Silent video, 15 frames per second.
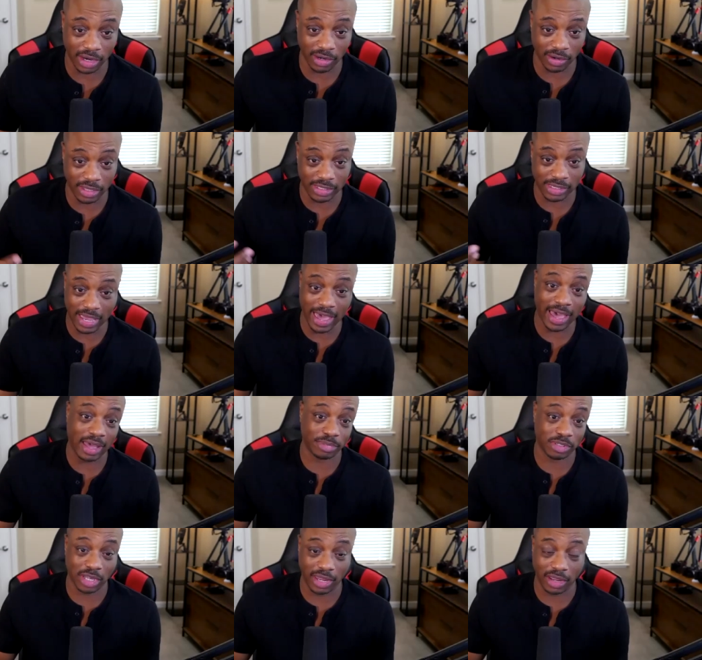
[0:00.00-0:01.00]
and these
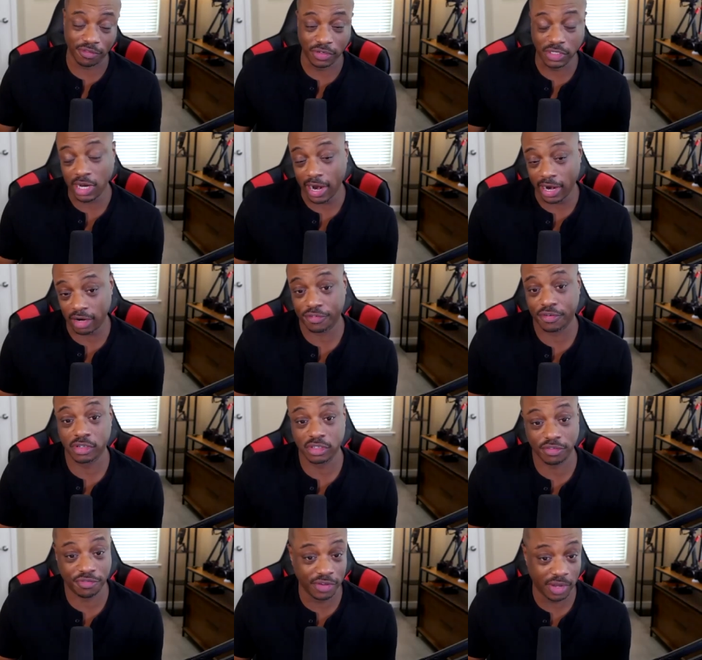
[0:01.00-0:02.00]
apps like yeah.
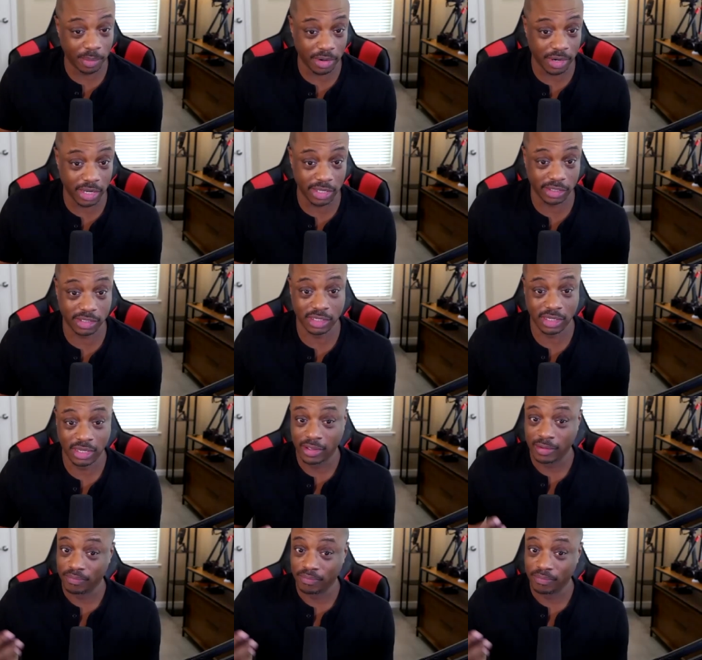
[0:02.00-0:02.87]
Photographer's Ephemeris.